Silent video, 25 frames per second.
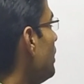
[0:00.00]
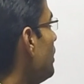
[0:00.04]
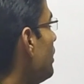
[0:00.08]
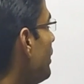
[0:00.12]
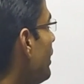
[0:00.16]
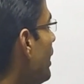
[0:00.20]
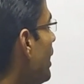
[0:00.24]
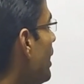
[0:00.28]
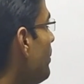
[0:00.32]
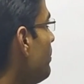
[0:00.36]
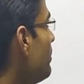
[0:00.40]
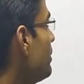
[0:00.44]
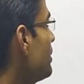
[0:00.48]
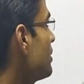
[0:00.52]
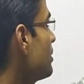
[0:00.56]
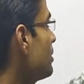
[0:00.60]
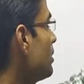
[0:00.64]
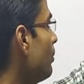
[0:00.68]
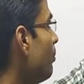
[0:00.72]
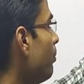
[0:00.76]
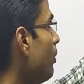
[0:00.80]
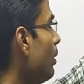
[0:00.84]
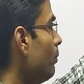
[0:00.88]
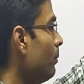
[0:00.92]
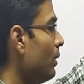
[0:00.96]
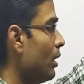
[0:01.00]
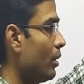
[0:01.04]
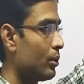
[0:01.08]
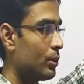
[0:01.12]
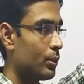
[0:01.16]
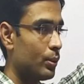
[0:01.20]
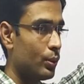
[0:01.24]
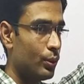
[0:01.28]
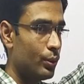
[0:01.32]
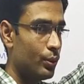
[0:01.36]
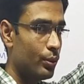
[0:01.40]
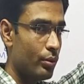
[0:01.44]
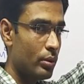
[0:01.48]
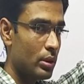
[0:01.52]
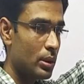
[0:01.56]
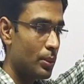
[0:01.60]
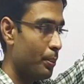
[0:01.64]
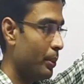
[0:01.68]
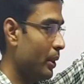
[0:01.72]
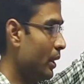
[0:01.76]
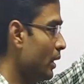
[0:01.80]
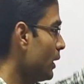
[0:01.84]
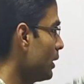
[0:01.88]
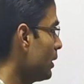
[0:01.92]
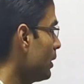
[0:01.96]
Dimensional formula of
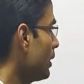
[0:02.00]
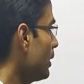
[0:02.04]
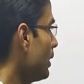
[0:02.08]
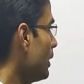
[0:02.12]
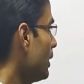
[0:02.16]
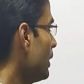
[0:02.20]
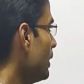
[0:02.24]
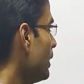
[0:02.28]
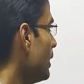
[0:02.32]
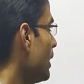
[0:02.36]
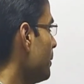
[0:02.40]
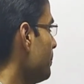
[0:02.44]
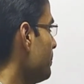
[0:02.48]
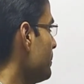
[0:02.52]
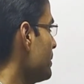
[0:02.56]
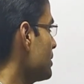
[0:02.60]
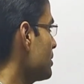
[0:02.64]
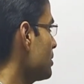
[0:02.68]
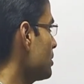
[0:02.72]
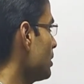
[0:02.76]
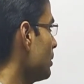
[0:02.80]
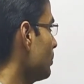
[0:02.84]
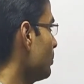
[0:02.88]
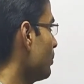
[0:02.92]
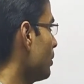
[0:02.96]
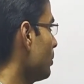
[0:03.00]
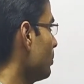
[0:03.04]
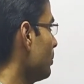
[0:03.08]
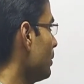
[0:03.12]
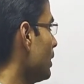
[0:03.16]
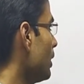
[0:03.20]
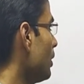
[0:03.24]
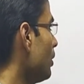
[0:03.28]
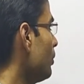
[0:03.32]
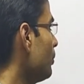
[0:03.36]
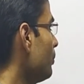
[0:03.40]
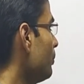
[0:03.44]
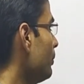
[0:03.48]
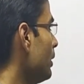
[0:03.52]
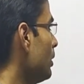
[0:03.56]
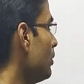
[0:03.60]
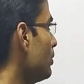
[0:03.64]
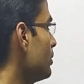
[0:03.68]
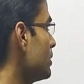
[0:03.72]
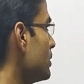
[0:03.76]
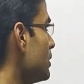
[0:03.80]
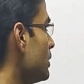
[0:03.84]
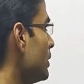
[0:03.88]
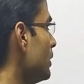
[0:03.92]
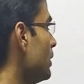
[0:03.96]
speed and dimensional formula of
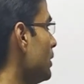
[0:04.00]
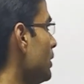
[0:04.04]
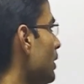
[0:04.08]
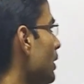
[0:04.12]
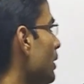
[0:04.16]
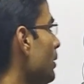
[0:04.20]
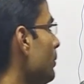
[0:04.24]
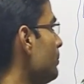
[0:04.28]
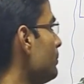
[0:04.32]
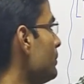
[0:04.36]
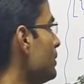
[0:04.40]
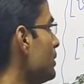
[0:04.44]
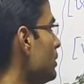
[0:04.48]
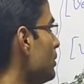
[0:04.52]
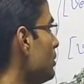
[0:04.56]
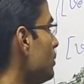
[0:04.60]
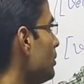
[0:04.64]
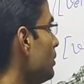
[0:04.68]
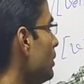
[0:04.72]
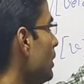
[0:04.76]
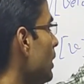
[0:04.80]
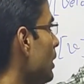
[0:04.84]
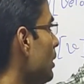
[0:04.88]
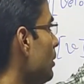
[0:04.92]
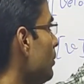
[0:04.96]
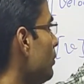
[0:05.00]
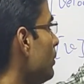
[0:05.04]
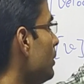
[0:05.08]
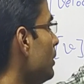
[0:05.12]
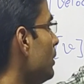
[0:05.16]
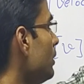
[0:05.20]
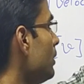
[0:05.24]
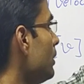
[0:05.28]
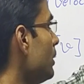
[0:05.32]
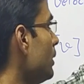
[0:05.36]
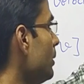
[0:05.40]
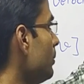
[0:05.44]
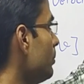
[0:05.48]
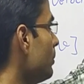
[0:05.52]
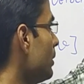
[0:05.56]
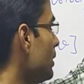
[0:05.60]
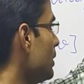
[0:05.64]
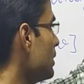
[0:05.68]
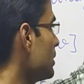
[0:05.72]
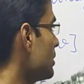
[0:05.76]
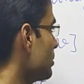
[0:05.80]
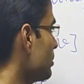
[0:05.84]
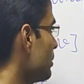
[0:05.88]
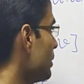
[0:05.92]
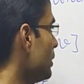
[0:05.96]
velocity M0 L1 T
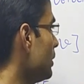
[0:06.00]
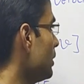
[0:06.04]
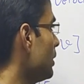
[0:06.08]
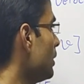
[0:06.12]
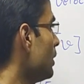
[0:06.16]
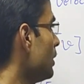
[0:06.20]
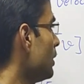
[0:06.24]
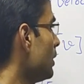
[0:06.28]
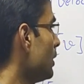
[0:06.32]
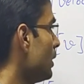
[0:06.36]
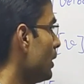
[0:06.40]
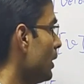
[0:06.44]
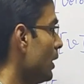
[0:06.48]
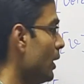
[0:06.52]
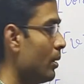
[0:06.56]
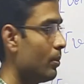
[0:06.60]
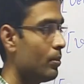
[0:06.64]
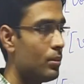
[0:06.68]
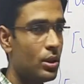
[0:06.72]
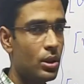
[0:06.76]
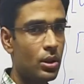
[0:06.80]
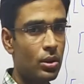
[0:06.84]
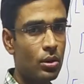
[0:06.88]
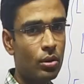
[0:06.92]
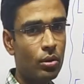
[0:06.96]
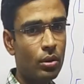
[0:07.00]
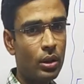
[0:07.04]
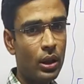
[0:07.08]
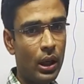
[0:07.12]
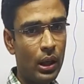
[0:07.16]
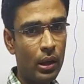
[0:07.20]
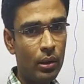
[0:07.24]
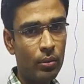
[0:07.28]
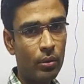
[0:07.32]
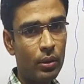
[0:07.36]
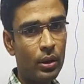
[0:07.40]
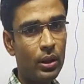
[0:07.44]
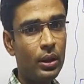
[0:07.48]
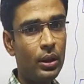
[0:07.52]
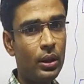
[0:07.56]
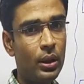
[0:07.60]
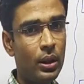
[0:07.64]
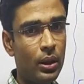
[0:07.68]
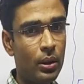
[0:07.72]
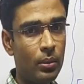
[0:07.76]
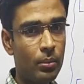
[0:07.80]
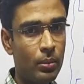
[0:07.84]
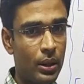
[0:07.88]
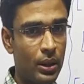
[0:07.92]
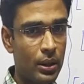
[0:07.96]
minus 1, M0 L1
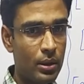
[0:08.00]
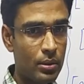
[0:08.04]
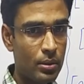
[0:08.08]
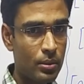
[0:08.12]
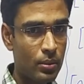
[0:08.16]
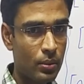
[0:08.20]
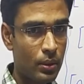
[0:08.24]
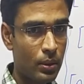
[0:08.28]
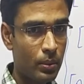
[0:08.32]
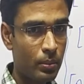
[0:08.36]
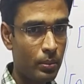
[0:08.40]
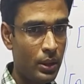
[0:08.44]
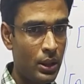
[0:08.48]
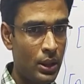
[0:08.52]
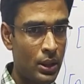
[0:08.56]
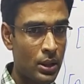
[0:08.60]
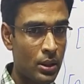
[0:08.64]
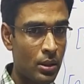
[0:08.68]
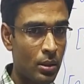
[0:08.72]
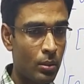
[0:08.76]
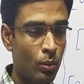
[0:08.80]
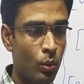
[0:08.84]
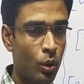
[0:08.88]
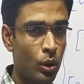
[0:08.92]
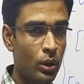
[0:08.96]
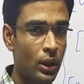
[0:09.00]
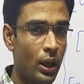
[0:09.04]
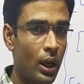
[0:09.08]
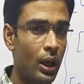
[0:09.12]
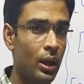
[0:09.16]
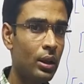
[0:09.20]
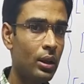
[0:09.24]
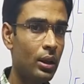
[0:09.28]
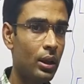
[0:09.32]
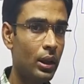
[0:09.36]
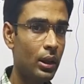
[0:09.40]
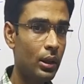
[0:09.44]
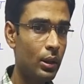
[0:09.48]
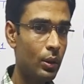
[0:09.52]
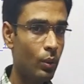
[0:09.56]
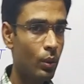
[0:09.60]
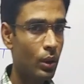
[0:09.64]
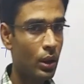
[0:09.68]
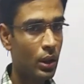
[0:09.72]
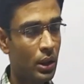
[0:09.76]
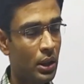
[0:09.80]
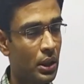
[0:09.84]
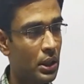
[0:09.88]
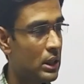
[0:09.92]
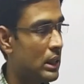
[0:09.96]
T minus 1 means both are
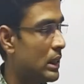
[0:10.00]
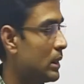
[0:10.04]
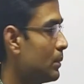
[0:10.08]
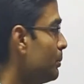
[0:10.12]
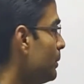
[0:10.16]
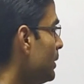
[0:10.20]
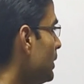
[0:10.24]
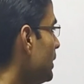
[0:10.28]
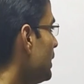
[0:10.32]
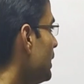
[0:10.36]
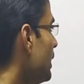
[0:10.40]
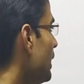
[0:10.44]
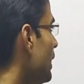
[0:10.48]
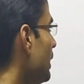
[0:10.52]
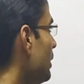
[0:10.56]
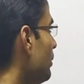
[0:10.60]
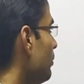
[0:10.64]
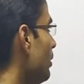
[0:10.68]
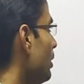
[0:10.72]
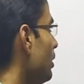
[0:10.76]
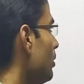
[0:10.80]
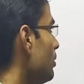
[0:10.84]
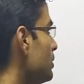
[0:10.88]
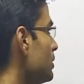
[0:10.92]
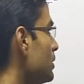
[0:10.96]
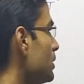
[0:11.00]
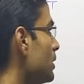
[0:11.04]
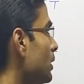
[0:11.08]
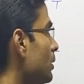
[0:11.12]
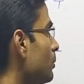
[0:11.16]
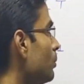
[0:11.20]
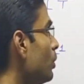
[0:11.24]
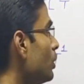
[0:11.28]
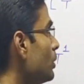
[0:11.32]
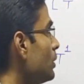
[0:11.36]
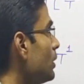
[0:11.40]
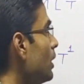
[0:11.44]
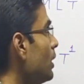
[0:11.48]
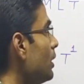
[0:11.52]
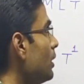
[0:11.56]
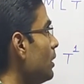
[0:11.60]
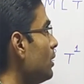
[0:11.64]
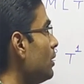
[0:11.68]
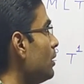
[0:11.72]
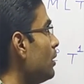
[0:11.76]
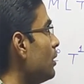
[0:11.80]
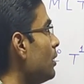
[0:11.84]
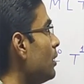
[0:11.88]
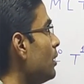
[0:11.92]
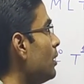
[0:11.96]
equal. Speed and velocity both
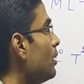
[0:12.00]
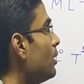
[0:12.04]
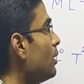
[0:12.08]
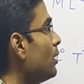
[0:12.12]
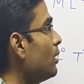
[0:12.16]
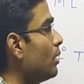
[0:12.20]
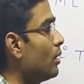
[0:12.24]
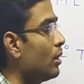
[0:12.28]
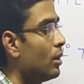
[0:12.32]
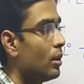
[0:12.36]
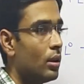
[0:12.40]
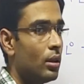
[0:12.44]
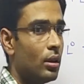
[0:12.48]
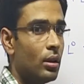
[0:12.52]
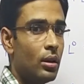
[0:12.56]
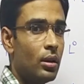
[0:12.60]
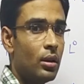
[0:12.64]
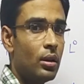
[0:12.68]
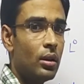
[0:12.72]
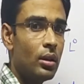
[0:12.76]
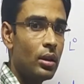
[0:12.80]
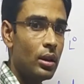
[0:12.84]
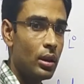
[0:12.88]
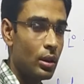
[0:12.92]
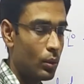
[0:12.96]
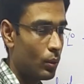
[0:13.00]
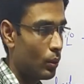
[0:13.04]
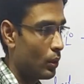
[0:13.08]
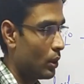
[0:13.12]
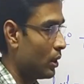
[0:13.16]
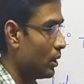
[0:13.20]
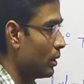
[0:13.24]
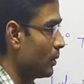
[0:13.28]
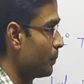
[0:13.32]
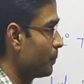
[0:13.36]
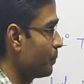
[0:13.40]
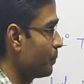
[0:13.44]
are equal.